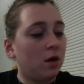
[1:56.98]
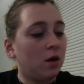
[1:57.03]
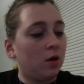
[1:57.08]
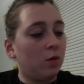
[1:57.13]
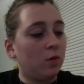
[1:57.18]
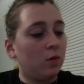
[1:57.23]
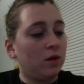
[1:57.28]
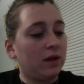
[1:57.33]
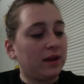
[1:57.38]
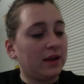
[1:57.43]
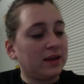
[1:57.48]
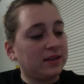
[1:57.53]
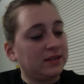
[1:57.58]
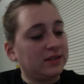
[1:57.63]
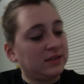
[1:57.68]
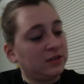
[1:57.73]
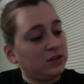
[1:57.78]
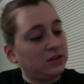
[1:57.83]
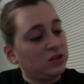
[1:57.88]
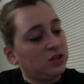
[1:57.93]
Will I
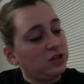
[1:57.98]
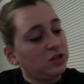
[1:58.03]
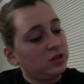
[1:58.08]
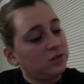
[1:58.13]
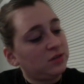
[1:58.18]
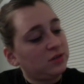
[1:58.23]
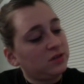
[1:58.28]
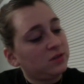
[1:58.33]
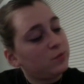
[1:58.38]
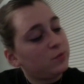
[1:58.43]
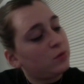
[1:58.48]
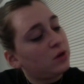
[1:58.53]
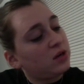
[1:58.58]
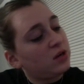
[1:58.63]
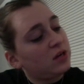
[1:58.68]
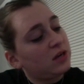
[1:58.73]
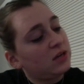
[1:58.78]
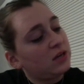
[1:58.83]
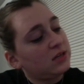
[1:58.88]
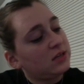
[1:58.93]
continue to use this
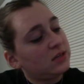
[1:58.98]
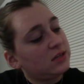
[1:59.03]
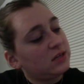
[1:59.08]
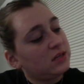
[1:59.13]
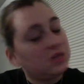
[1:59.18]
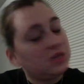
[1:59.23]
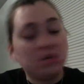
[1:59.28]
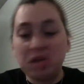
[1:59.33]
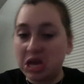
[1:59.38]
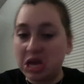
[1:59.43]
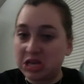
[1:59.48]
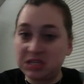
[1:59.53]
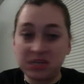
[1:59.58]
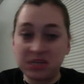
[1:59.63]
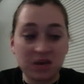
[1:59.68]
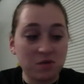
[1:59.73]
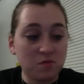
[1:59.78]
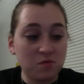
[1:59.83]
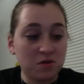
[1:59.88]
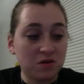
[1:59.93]
product? Yes,
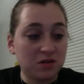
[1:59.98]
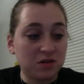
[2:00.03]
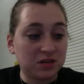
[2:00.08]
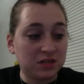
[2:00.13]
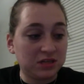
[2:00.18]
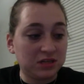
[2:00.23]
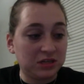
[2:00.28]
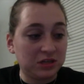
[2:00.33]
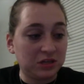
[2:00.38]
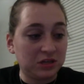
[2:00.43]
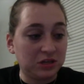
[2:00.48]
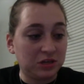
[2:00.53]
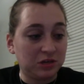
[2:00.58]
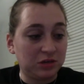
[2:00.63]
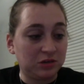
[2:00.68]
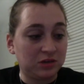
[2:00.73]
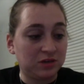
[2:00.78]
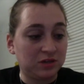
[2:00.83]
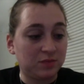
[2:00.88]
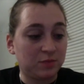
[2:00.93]
I will continue to use
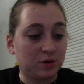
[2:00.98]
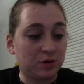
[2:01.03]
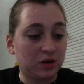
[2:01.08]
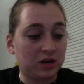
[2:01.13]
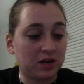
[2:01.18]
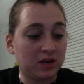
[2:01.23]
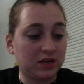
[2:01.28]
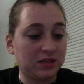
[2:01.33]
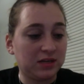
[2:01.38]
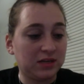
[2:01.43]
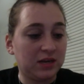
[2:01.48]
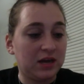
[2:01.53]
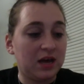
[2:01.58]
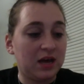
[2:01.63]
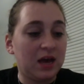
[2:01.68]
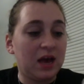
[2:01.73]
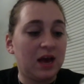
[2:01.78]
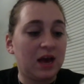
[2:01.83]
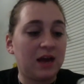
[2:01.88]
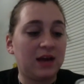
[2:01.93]
this product.
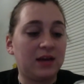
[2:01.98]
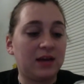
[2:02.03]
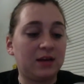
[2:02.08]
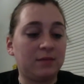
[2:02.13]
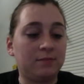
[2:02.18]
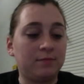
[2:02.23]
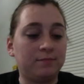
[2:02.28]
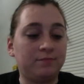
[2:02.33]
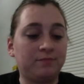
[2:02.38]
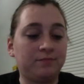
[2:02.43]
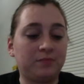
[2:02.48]
Um,